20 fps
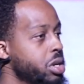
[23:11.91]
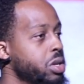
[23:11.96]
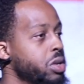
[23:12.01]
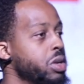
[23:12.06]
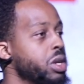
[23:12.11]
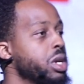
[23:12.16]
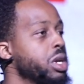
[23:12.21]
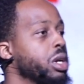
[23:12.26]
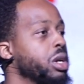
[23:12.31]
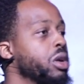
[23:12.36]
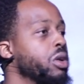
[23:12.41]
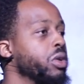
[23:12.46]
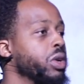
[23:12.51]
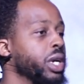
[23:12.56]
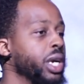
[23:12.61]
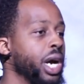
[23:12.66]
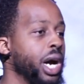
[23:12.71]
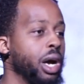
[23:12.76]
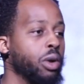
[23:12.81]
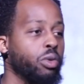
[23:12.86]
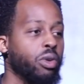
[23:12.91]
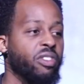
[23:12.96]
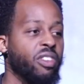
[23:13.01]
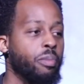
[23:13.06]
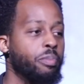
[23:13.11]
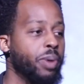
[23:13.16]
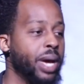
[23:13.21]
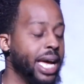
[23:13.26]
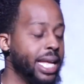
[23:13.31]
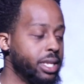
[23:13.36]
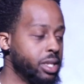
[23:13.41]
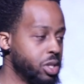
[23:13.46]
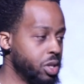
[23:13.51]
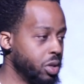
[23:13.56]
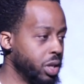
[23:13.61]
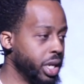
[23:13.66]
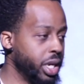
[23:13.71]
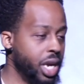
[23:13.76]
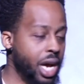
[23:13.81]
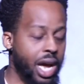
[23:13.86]
you need to go to God with a
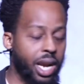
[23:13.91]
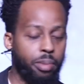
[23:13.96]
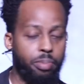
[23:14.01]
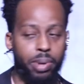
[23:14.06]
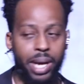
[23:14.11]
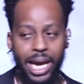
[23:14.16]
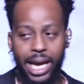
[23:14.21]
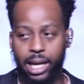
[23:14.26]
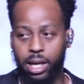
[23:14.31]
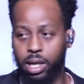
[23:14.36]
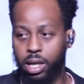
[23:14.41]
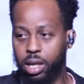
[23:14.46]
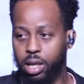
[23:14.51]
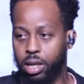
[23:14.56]
pencil and not a pen.